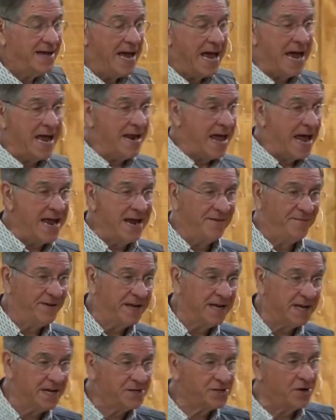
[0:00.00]
And hey, if
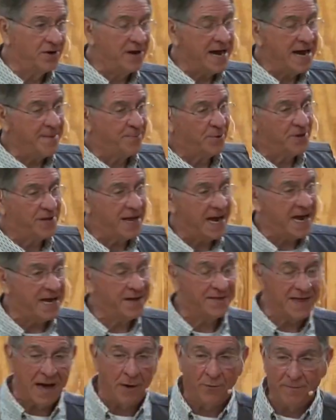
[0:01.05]
it is on April the
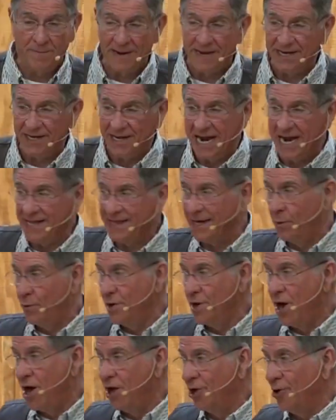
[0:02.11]
8th, that would be a date that
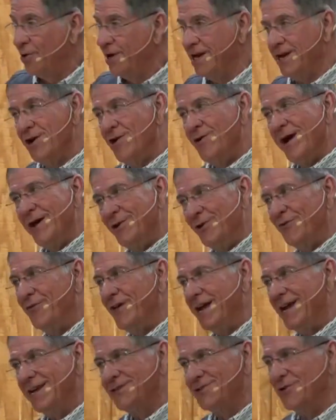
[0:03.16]
we all already know. I don't
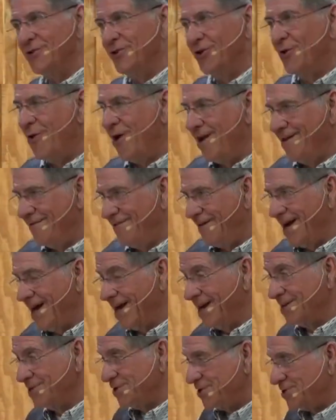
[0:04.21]
think it's going to qualify
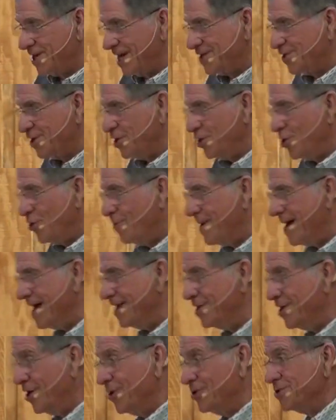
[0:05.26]
because it says that no
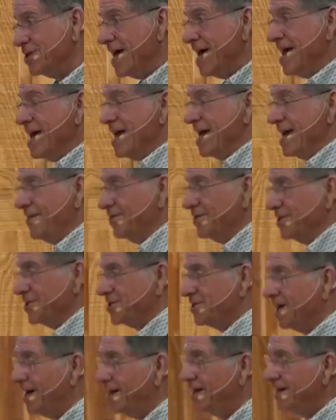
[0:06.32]
man knows, even the
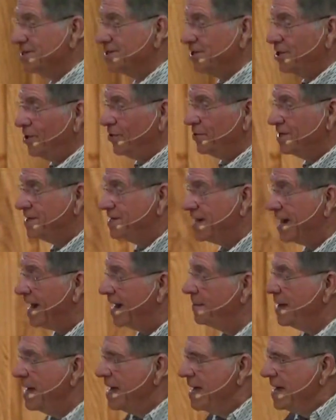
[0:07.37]
sun doesn't know the
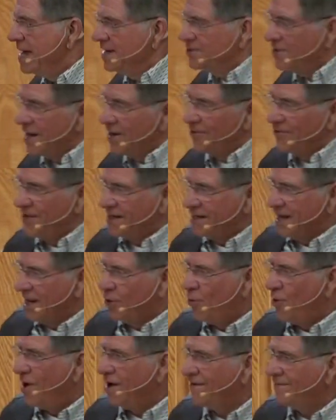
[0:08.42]
time. So I don't think that
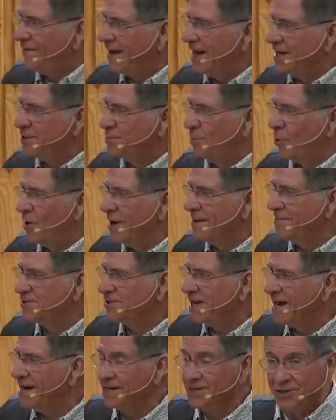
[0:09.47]
qualifies. But what I'm
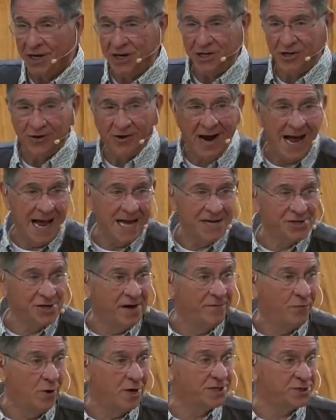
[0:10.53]
saying is get your eyes
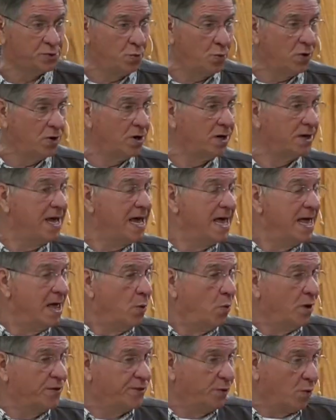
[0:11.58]
off what's the world,
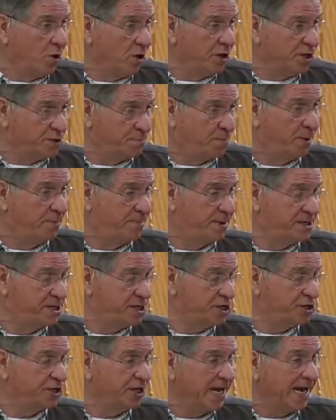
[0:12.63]
what the world is
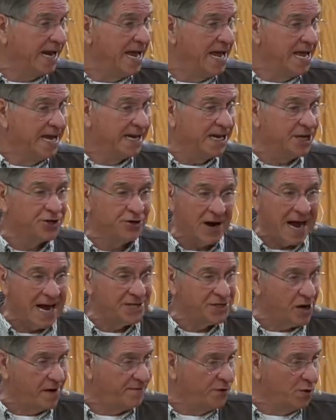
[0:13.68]
positioning, get your
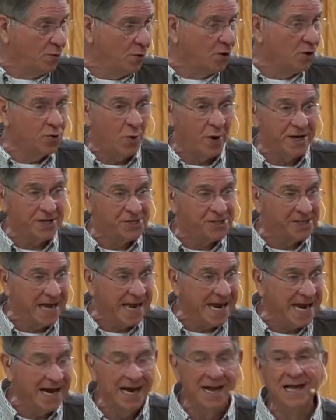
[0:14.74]
eyes off of the world, what it's
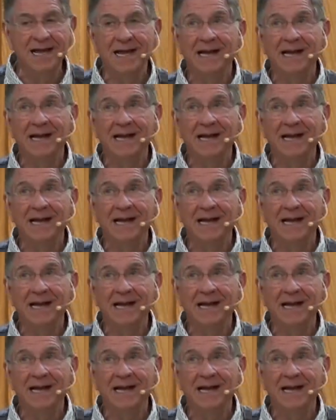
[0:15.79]
saying,